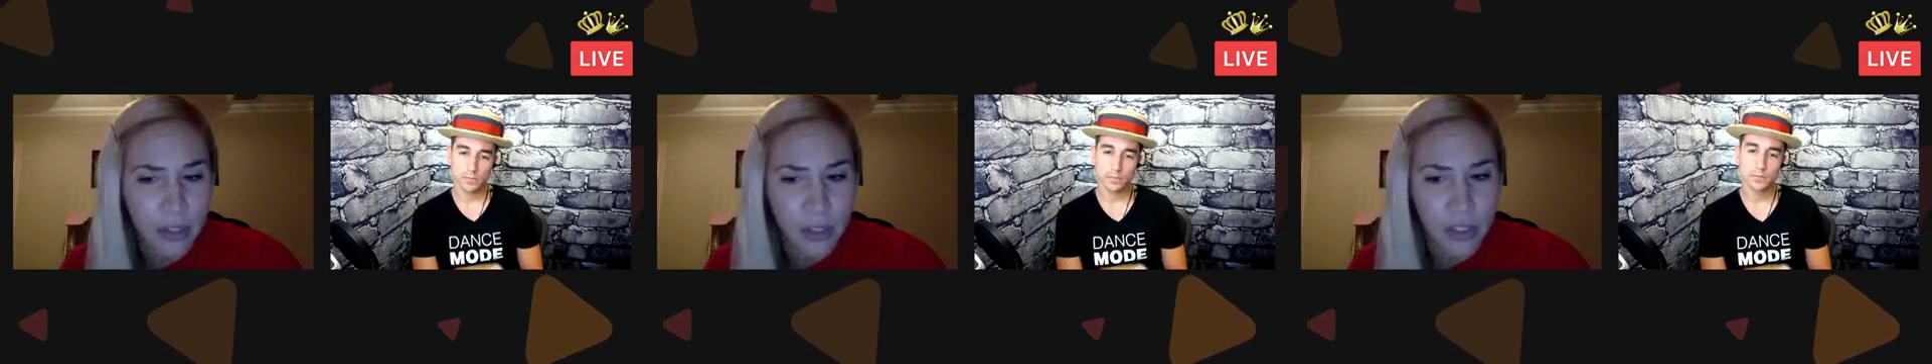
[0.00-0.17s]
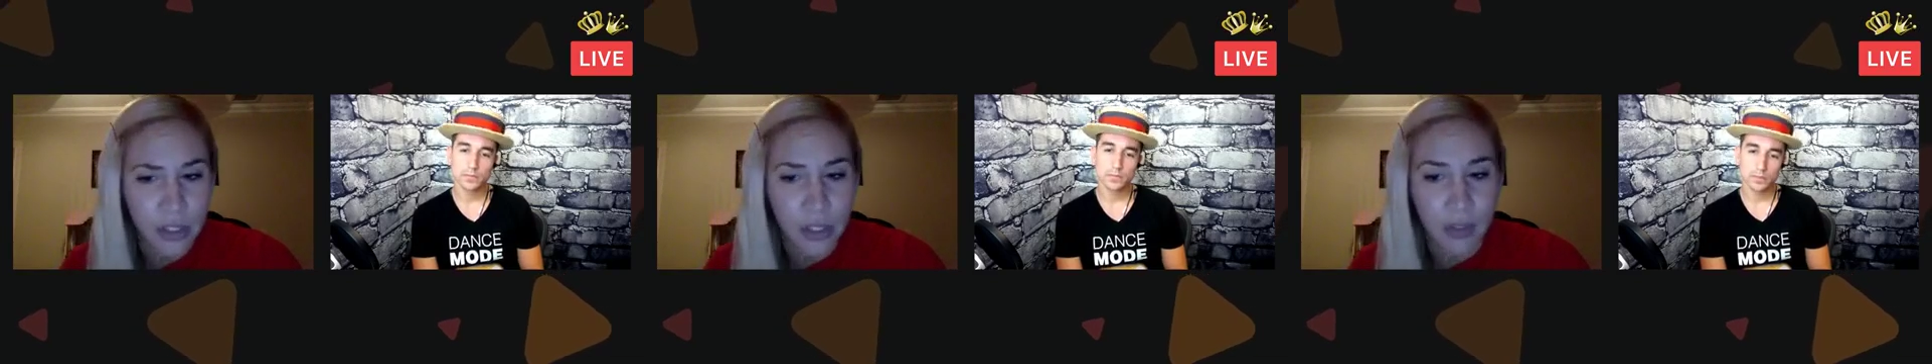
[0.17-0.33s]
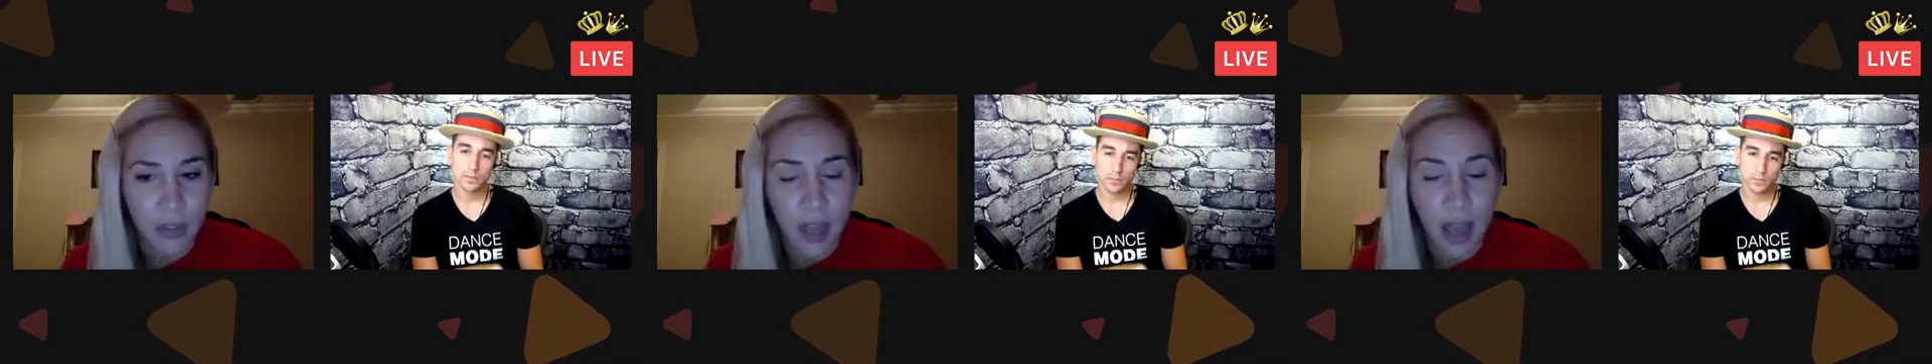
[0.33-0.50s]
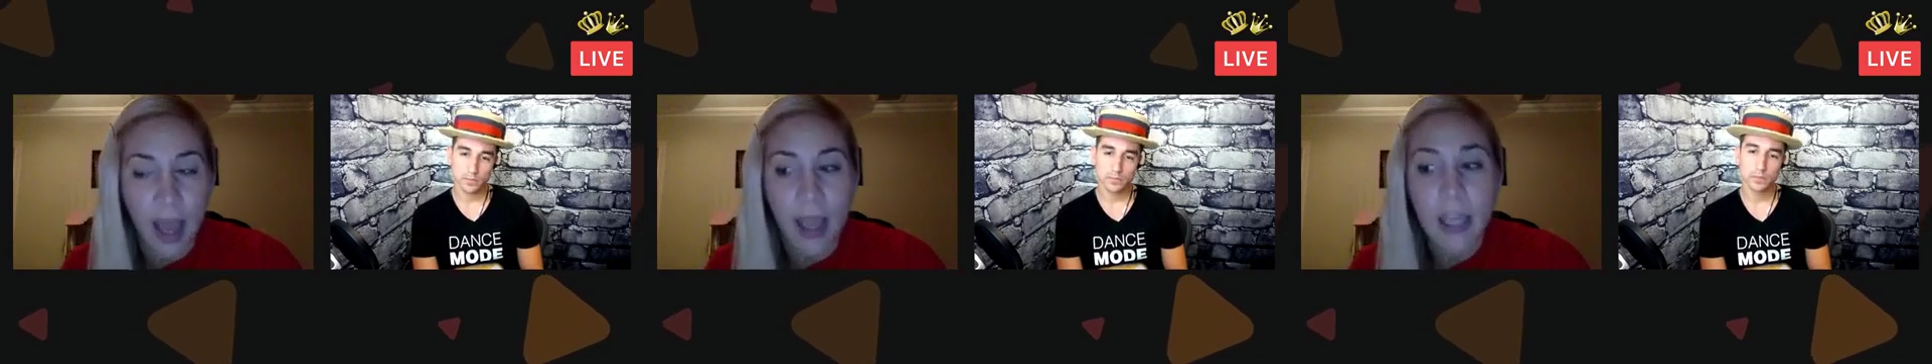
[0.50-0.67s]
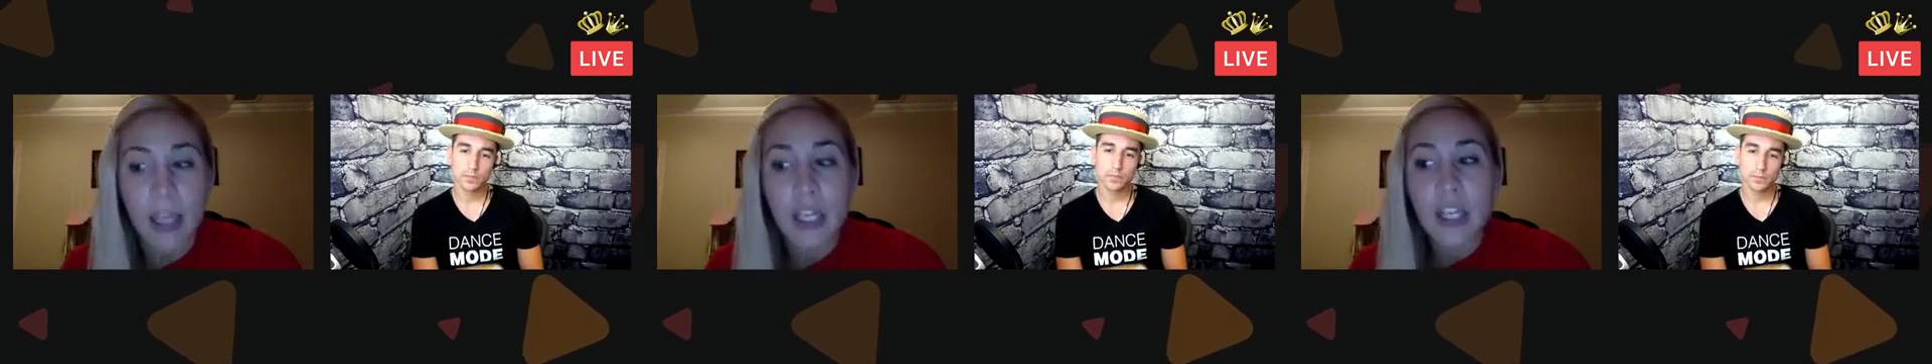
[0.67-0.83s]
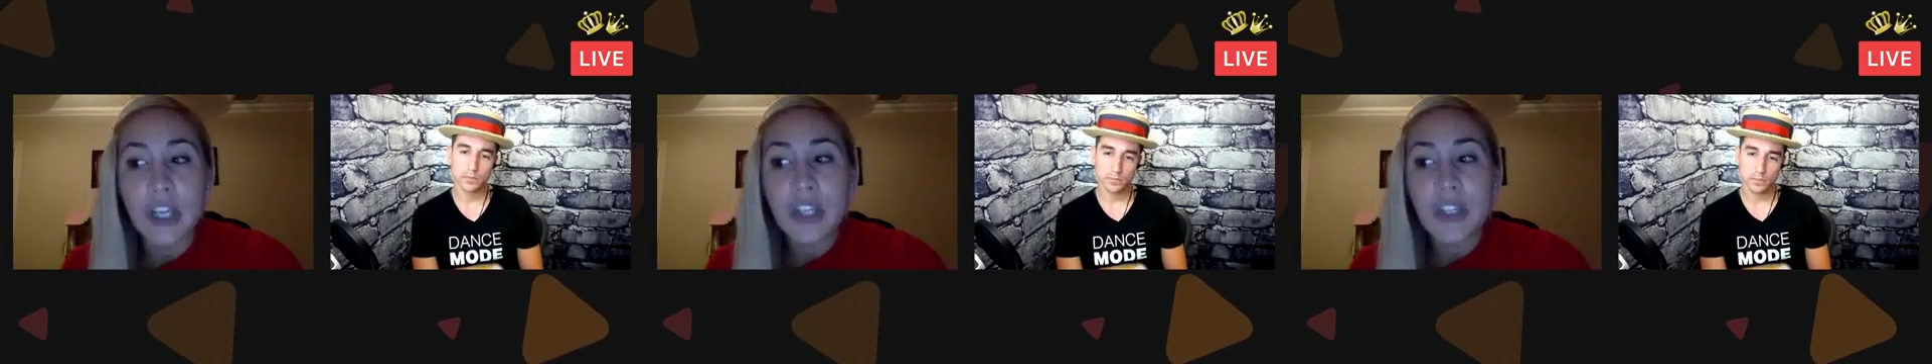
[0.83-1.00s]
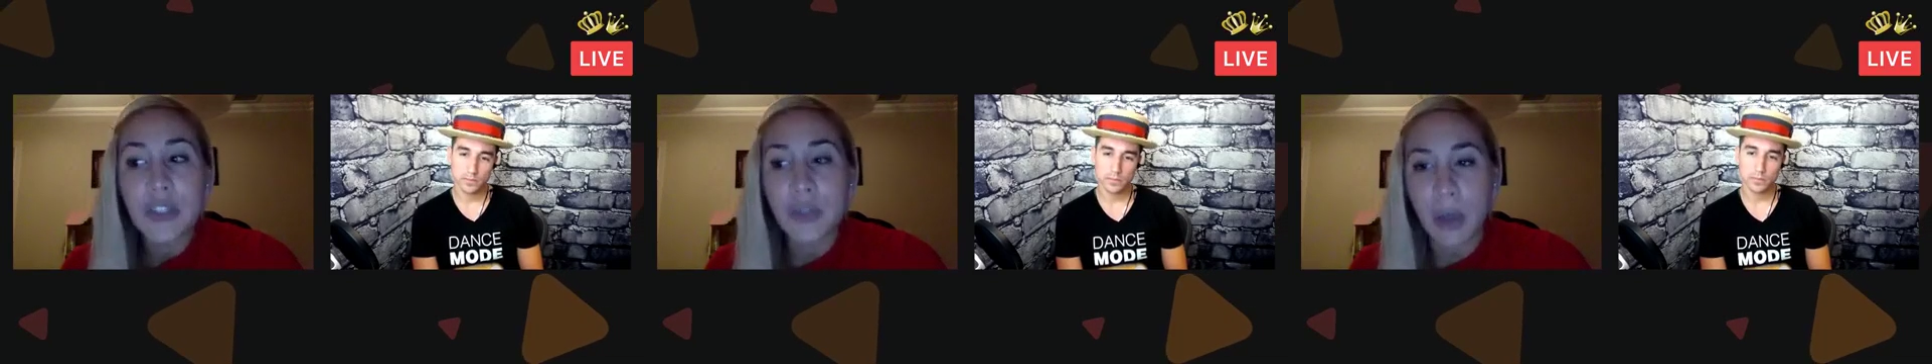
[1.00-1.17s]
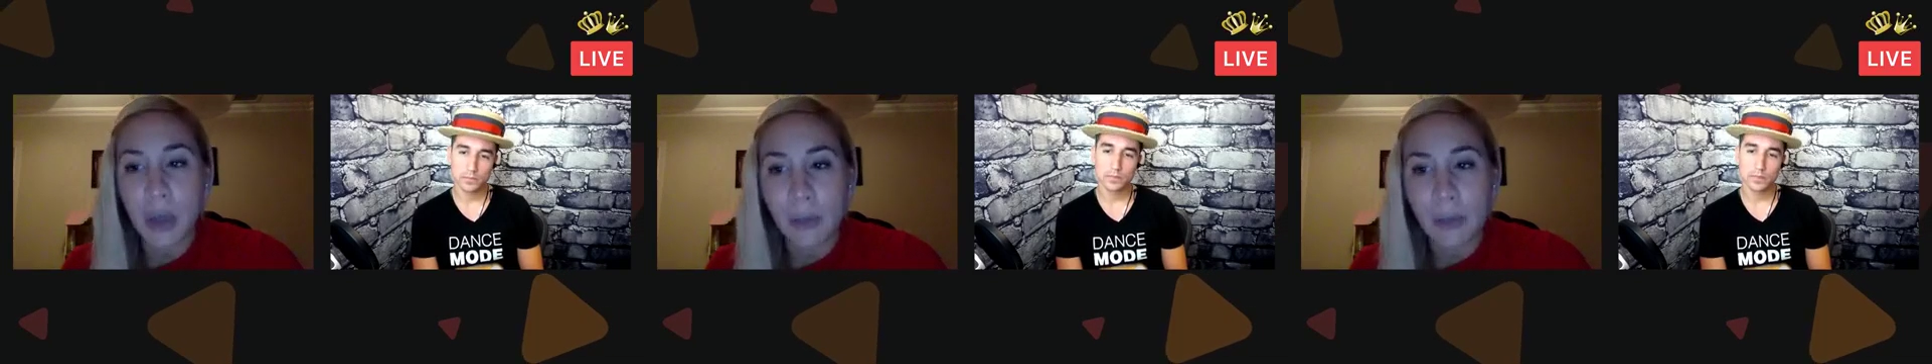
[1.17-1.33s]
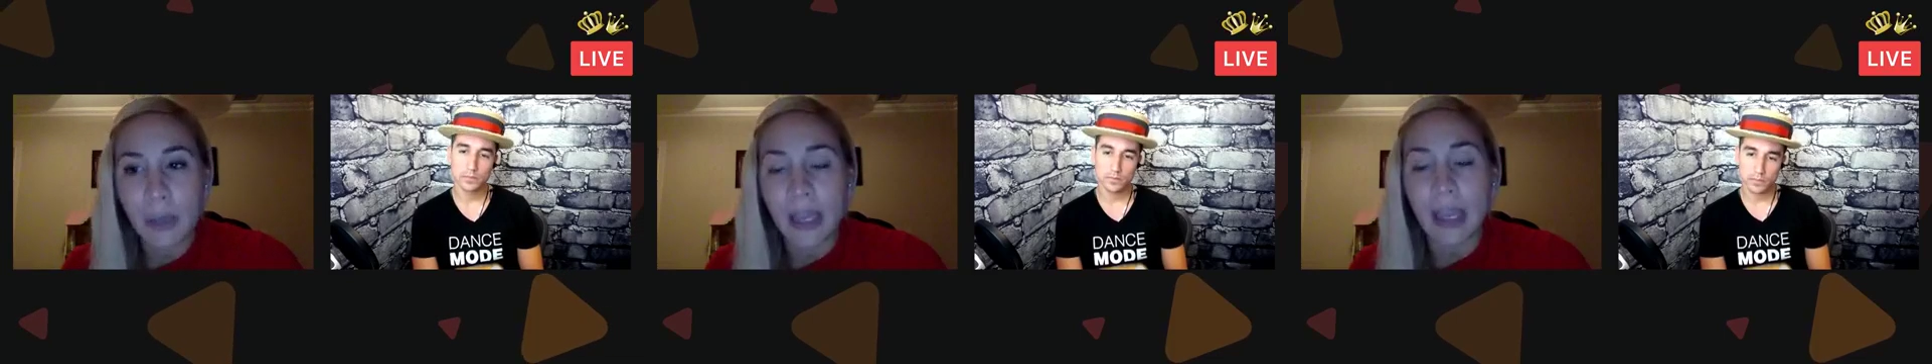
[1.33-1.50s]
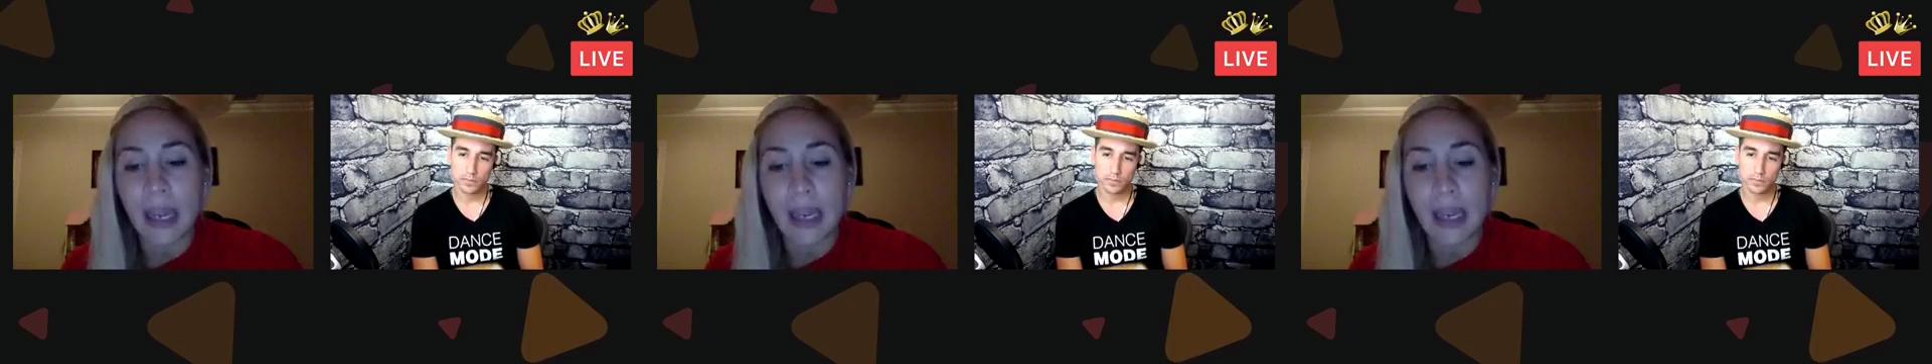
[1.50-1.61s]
I understood that. So I'm like,